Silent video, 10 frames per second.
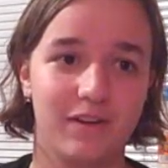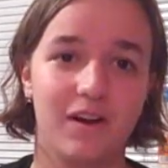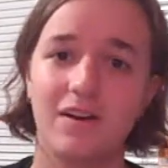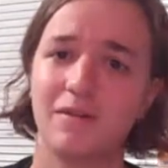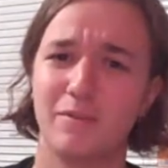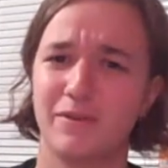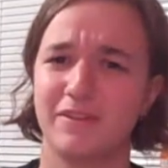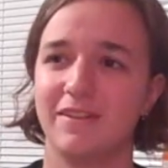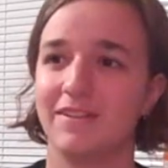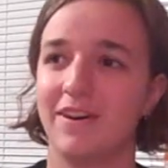an octopus
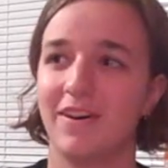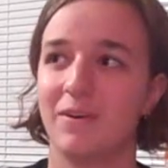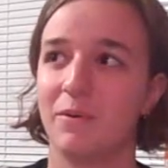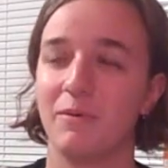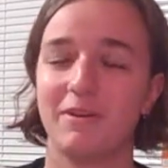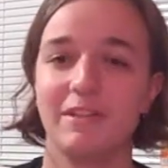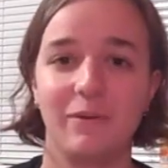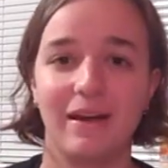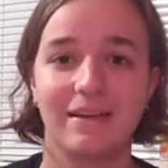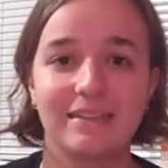could talk, what would you
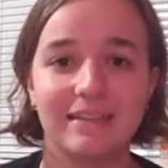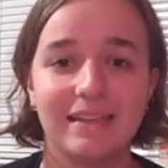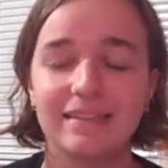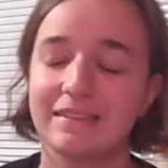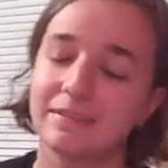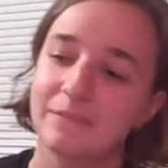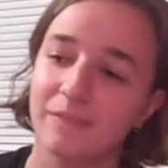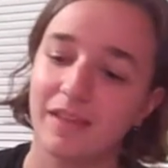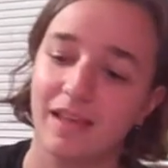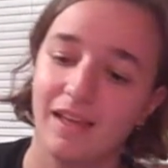ask it?
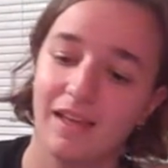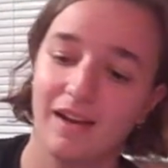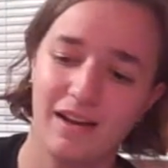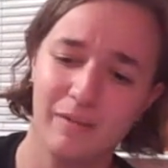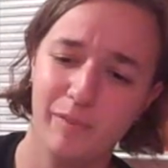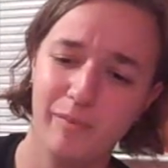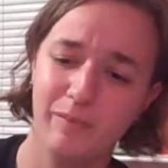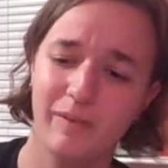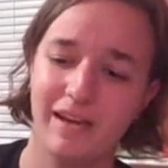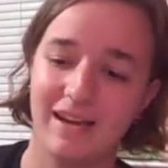I'd
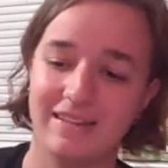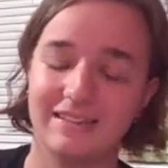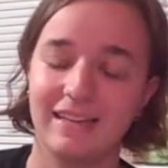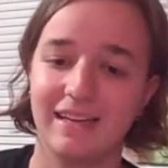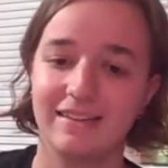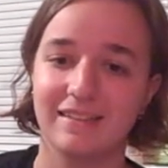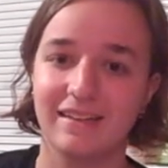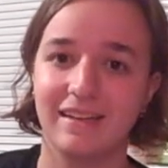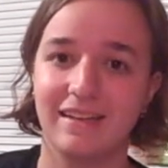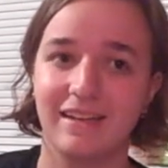probably ask it
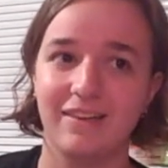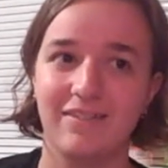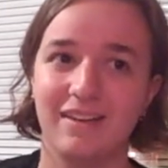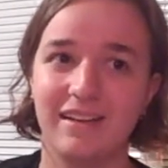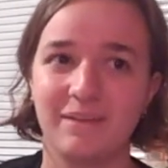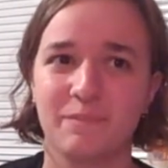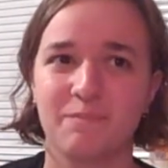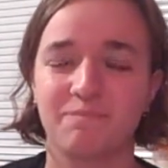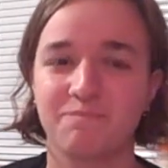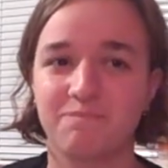if it
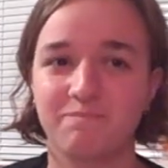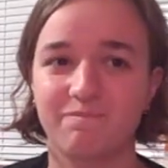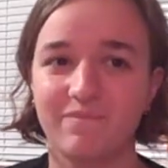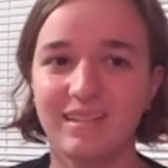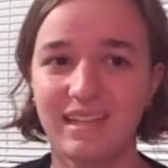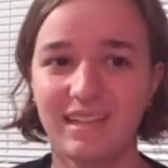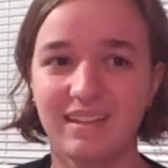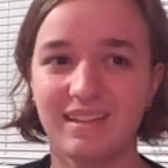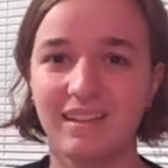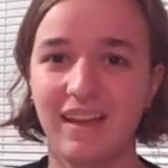
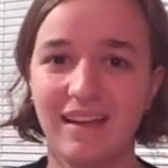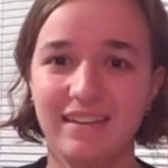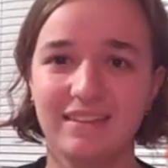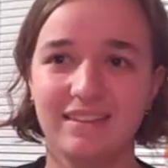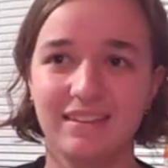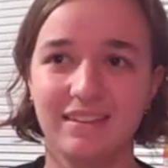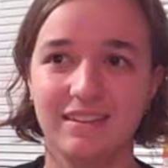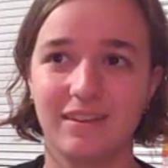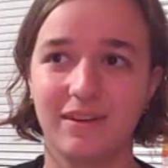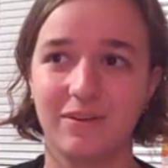liked
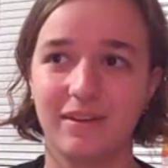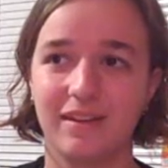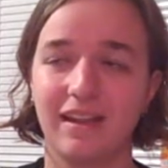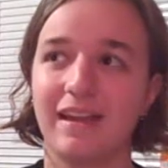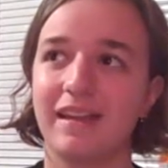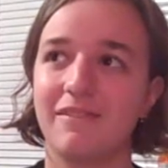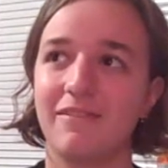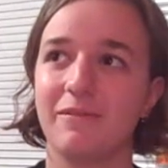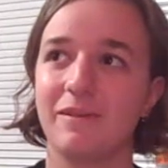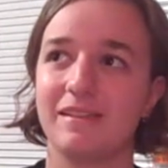going, like
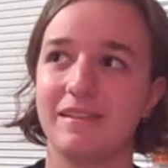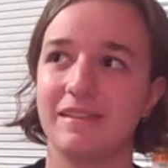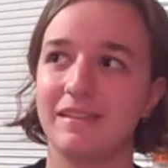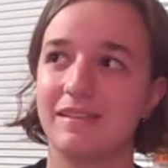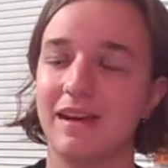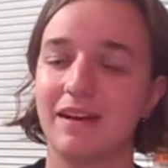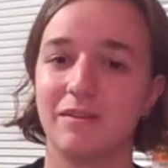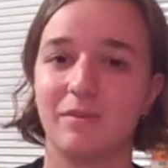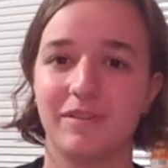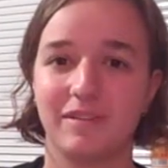if it was an
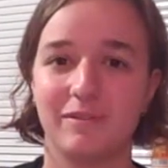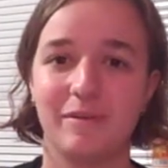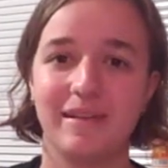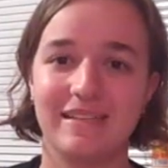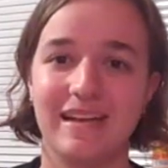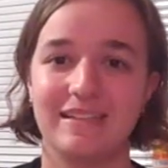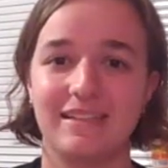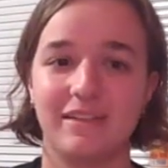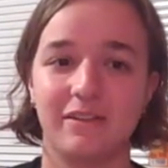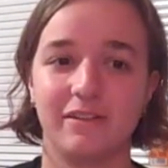octopus that was being
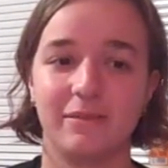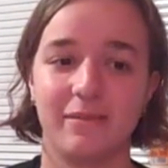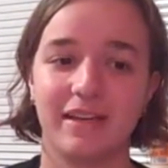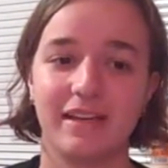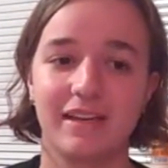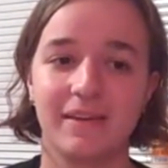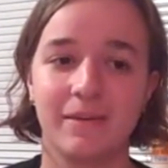tested or something,